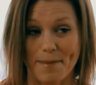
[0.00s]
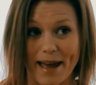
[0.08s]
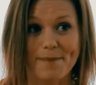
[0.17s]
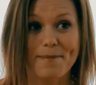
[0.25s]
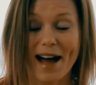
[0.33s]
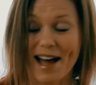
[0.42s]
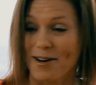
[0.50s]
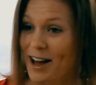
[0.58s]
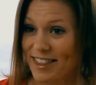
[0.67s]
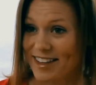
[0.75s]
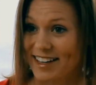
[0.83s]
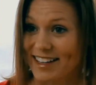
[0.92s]
MA
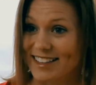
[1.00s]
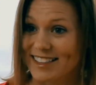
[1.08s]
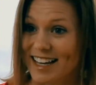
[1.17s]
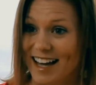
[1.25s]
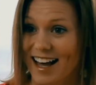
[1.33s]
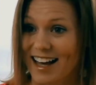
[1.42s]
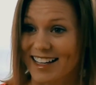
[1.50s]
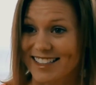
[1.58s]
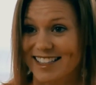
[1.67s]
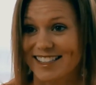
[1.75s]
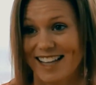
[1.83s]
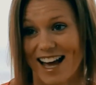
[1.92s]
Bioethics in
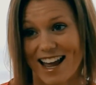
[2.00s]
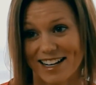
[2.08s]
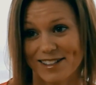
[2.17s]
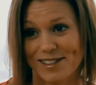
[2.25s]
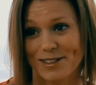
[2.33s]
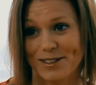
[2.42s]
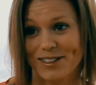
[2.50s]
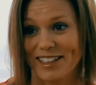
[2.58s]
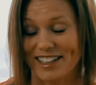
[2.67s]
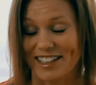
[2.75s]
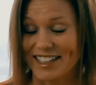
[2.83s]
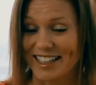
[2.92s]
Society student
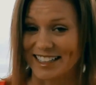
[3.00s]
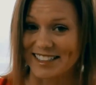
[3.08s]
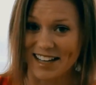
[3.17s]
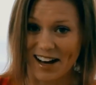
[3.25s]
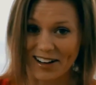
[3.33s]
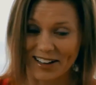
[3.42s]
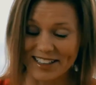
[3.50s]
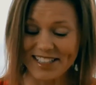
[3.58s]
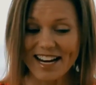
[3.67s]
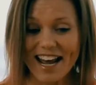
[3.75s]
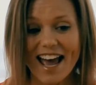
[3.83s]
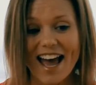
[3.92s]
here at King's College.
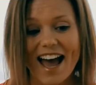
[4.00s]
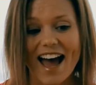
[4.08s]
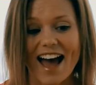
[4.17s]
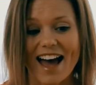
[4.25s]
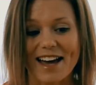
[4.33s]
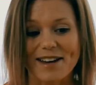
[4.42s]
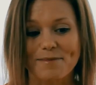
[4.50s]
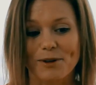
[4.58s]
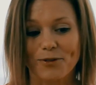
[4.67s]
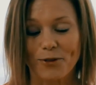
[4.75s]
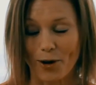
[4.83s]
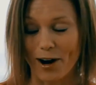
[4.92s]
And
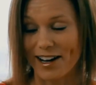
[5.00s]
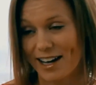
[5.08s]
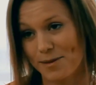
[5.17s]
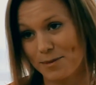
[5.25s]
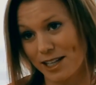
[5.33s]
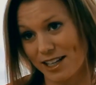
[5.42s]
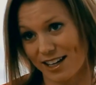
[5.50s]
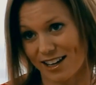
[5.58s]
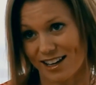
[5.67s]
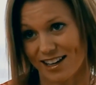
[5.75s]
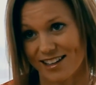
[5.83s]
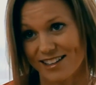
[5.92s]
before I came to
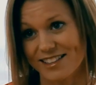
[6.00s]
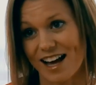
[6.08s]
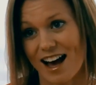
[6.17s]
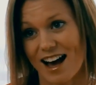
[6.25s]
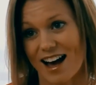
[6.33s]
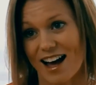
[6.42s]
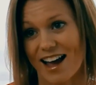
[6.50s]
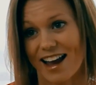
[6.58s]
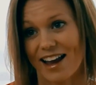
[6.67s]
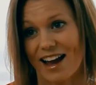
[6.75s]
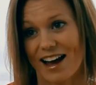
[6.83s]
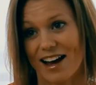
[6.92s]
King's,
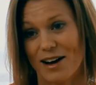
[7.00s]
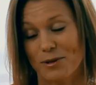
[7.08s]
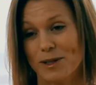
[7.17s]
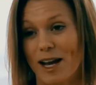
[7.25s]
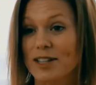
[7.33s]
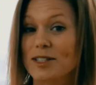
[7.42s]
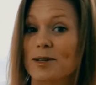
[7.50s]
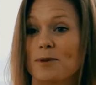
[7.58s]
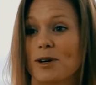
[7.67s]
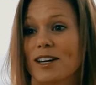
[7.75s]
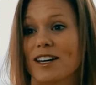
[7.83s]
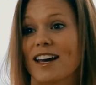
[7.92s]
I was actually
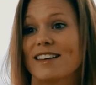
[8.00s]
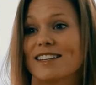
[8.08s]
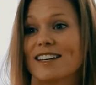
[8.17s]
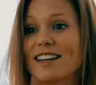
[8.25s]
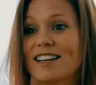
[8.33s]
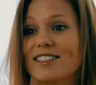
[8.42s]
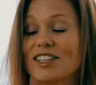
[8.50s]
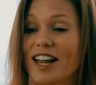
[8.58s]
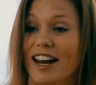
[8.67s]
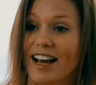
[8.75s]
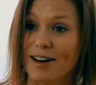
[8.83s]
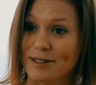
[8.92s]
working as a
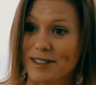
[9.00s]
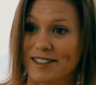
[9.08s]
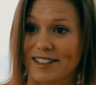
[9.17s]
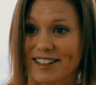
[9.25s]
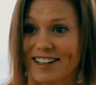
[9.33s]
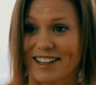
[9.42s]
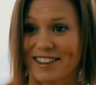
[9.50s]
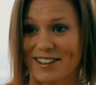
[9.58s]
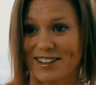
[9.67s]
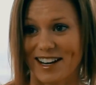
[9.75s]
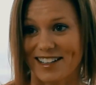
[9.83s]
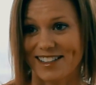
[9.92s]
genetic counselor in the
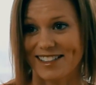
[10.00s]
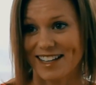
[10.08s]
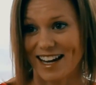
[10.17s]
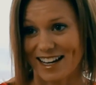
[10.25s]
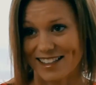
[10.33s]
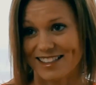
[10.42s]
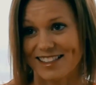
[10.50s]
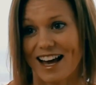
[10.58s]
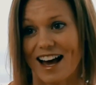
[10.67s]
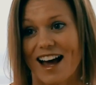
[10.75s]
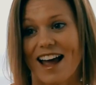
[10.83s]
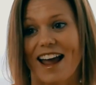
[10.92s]
United States.
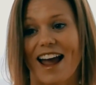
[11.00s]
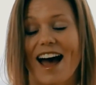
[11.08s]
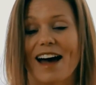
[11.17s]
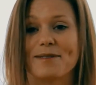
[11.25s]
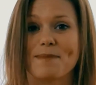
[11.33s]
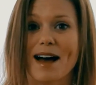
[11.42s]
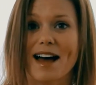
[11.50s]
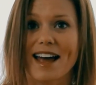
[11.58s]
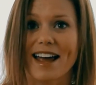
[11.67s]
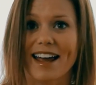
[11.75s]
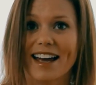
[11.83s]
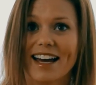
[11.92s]
I had
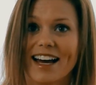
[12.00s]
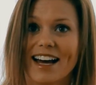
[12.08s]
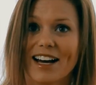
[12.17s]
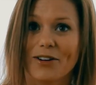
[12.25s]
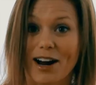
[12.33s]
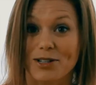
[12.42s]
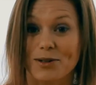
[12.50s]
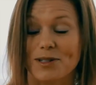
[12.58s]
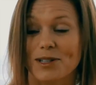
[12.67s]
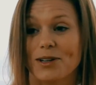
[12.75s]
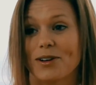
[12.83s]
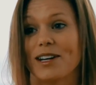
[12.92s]
my graduate
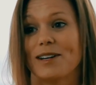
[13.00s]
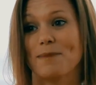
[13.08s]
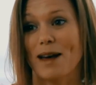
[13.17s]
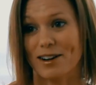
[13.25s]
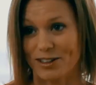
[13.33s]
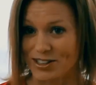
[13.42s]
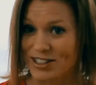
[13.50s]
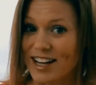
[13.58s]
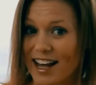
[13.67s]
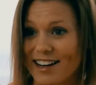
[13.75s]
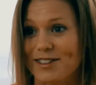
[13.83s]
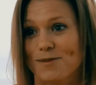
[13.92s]
degree in medical
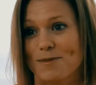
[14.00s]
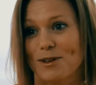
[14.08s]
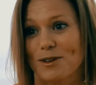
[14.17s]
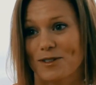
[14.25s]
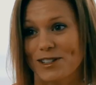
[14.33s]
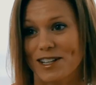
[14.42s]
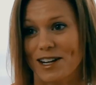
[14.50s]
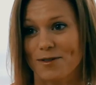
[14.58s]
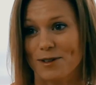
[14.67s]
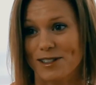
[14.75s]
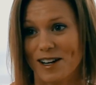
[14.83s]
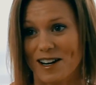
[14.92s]
genetics from the University of
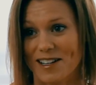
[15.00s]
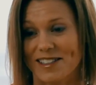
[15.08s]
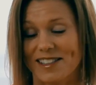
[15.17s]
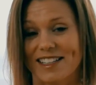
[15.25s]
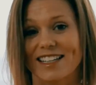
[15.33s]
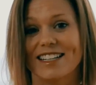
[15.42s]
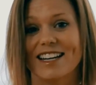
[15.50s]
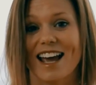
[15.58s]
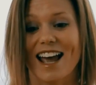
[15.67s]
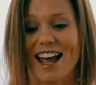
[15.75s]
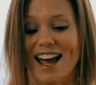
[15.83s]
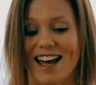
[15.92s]
Wisconsin,
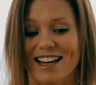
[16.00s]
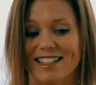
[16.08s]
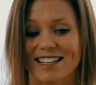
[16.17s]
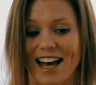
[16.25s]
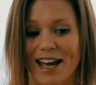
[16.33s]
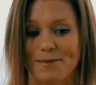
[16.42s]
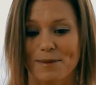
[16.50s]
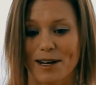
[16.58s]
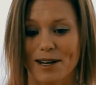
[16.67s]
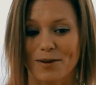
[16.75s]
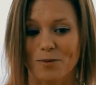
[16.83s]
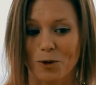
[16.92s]
and I'd
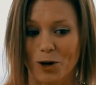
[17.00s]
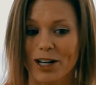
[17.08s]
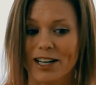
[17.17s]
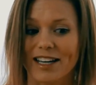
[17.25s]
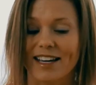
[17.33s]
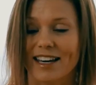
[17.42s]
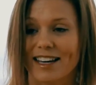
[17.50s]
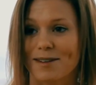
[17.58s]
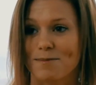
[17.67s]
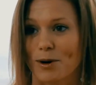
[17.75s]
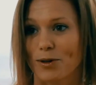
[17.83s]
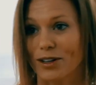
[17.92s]
been working in
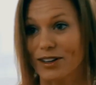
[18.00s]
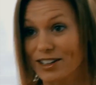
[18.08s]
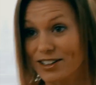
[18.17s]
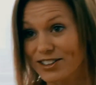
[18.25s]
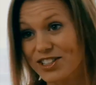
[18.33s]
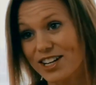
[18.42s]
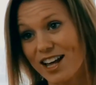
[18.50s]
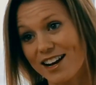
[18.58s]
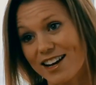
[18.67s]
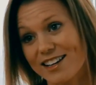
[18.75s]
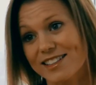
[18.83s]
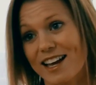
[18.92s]
both clinical
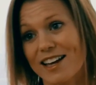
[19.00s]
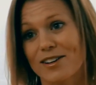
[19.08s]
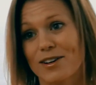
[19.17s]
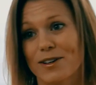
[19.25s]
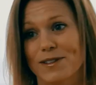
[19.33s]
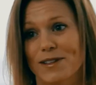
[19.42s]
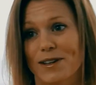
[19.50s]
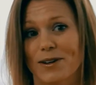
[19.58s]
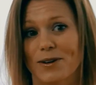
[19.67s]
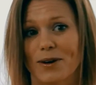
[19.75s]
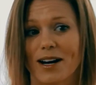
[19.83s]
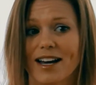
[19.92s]
genetics and
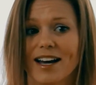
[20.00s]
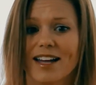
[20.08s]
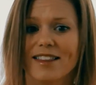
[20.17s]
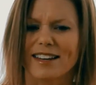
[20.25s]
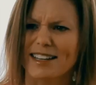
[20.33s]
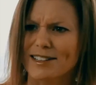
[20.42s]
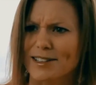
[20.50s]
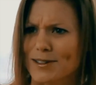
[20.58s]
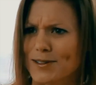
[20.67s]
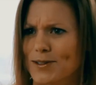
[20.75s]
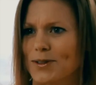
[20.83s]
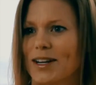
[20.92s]
also the
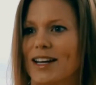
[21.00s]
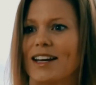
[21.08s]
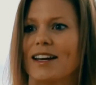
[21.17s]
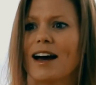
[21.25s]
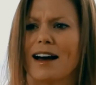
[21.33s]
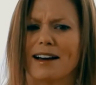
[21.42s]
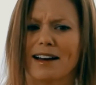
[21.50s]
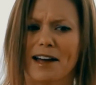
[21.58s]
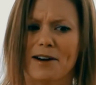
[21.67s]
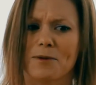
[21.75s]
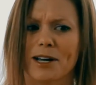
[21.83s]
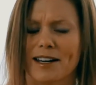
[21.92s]
industry, kind
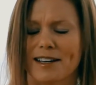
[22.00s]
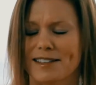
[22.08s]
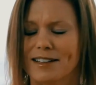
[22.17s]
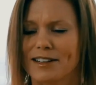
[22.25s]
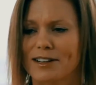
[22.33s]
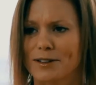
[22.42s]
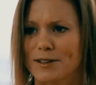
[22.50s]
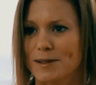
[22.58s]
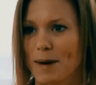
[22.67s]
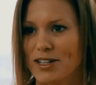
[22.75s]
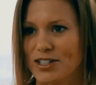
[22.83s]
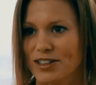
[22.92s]
of working as a clinical
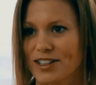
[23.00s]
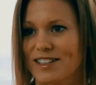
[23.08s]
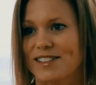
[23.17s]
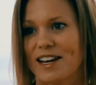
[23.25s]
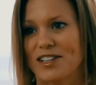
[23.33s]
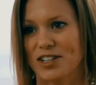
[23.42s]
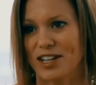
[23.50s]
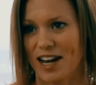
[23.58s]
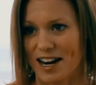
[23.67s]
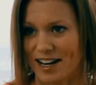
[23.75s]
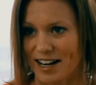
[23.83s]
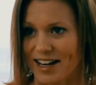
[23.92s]
specialist,
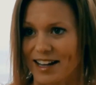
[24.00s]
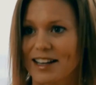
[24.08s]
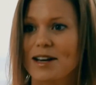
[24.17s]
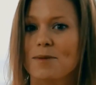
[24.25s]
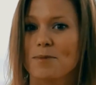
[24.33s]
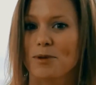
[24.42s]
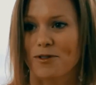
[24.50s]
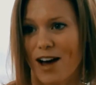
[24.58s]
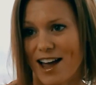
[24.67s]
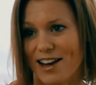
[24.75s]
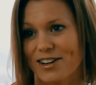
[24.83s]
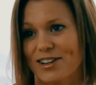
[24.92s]
educating
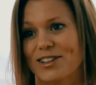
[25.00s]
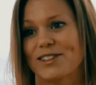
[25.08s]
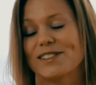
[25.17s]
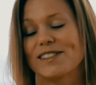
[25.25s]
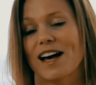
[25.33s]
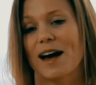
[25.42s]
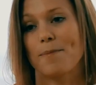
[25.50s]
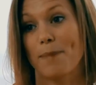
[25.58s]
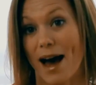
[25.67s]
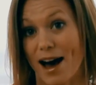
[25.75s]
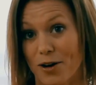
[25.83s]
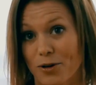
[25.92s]
providers
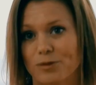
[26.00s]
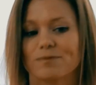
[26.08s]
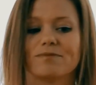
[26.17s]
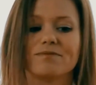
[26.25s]
about